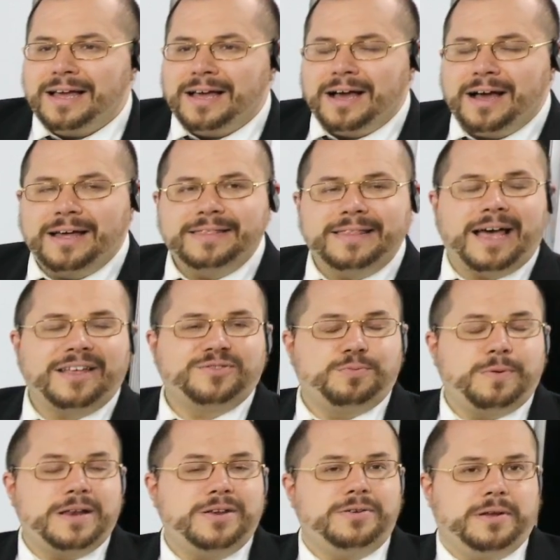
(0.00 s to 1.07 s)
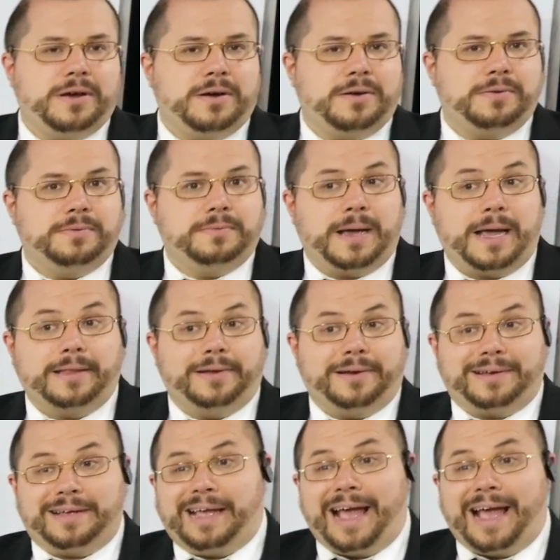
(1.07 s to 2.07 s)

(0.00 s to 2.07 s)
That's when you know, hey, look,